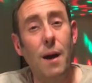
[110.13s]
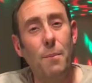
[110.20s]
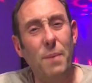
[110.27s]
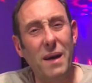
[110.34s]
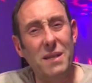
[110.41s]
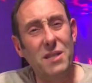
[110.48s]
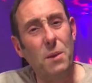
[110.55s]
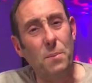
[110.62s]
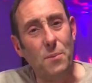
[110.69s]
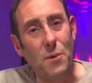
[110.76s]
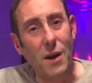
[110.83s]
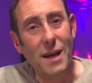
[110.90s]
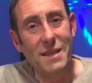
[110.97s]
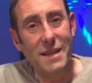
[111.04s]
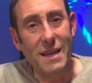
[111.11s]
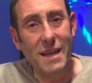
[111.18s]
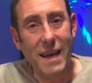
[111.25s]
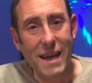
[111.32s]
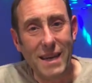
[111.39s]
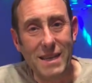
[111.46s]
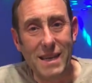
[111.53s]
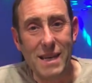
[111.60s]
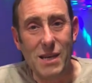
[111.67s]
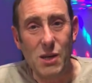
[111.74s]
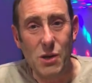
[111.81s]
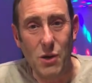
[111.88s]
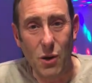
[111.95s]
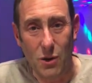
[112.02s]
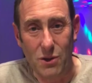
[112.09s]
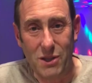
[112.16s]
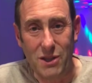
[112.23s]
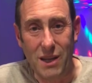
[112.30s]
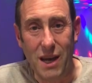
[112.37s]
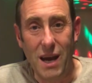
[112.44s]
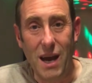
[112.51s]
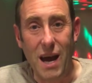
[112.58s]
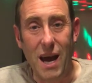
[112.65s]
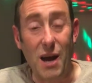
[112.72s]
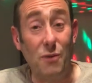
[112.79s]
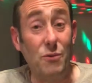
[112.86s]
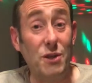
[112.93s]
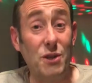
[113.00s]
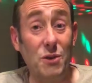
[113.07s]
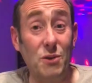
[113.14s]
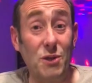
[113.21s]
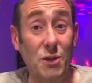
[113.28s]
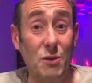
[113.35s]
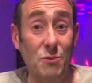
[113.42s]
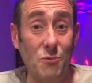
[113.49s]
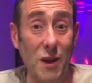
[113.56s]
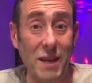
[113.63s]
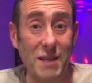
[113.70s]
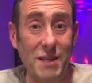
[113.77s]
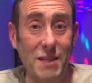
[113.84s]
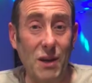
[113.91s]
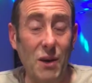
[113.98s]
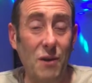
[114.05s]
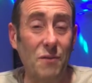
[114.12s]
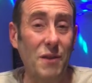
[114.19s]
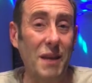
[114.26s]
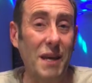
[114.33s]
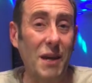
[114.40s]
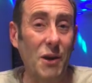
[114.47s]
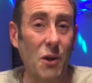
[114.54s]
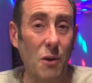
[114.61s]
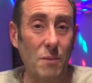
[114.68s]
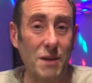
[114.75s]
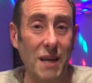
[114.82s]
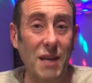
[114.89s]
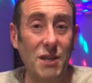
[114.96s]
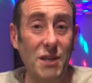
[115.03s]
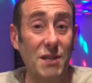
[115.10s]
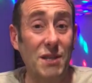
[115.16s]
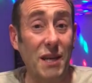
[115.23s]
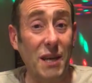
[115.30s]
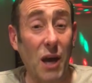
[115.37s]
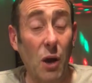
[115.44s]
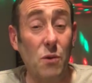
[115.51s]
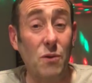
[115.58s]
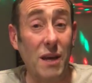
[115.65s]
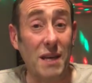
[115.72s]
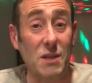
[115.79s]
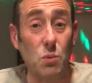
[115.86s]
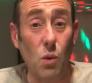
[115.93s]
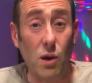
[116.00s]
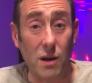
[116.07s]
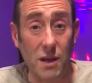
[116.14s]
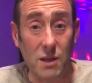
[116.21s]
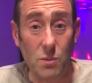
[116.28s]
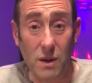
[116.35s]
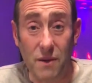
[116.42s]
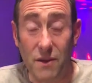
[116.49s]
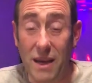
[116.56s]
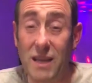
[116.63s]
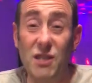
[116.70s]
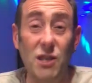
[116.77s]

But surprisingly, he did not reduce the rent of the accommodations that he owned that his workers were living in.